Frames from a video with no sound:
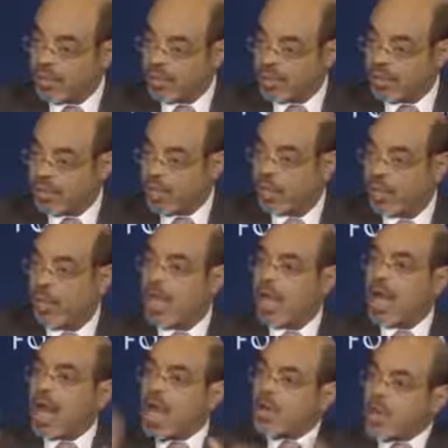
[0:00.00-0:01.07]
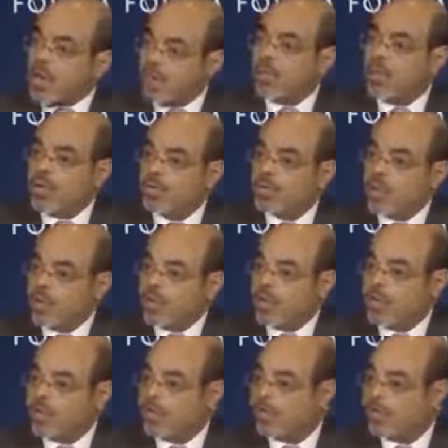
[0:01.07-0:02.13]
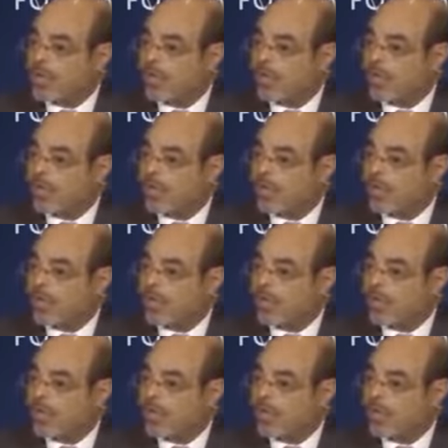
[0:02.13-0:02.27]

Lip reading: understand. How are we going to regulate?